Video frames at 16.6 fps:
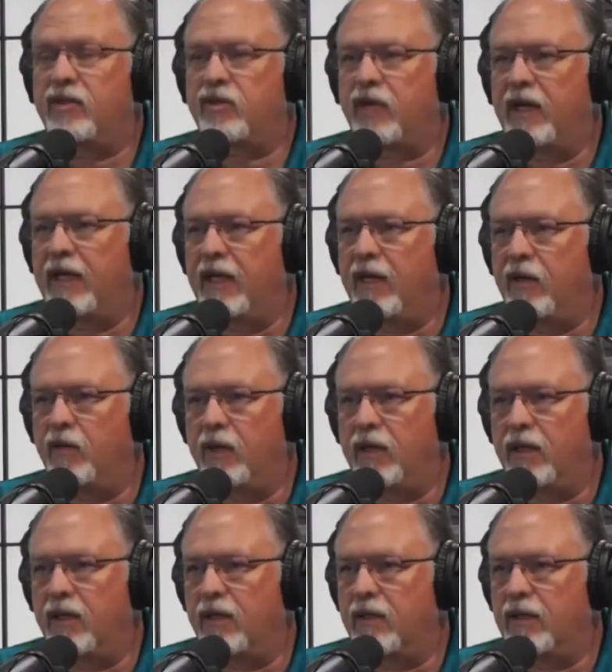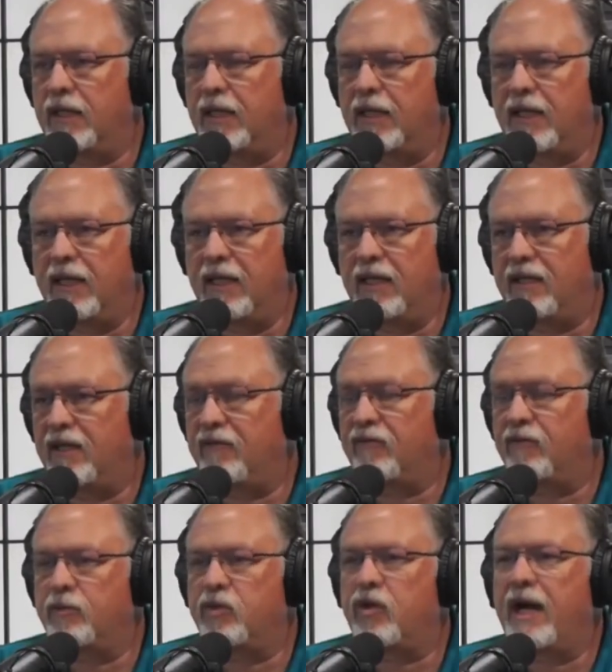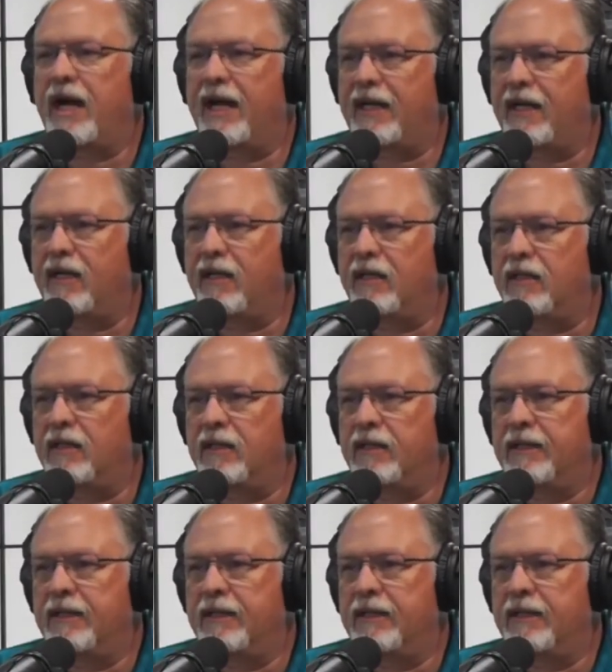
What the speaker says: training, where anything from tracking,